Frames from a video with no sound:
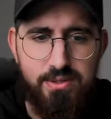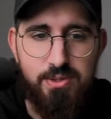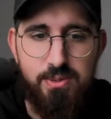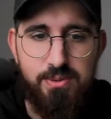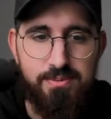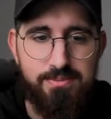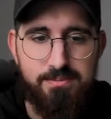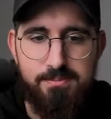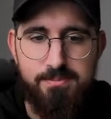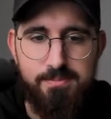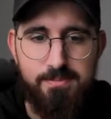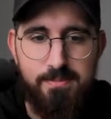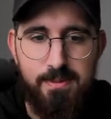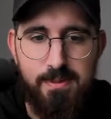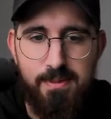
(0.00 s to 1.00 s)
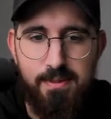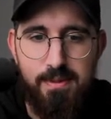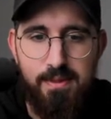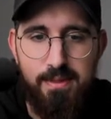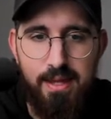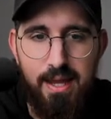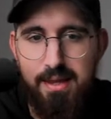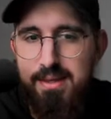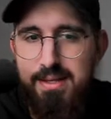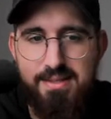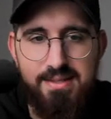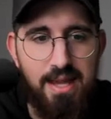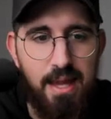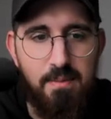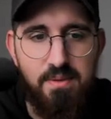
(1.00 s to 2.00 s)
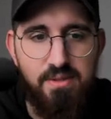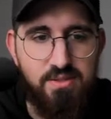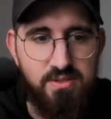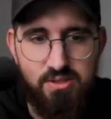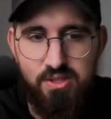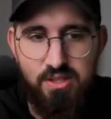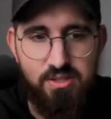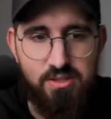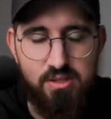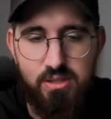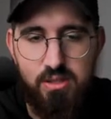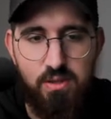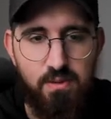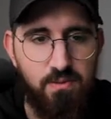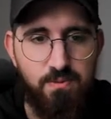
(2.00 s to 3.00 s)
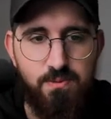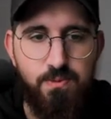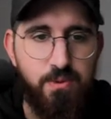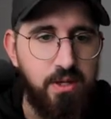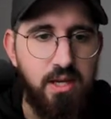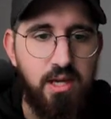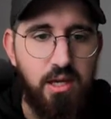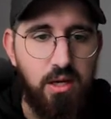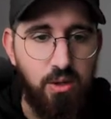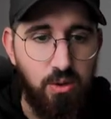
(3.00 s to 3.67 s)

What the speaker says: So, and this game is just freaking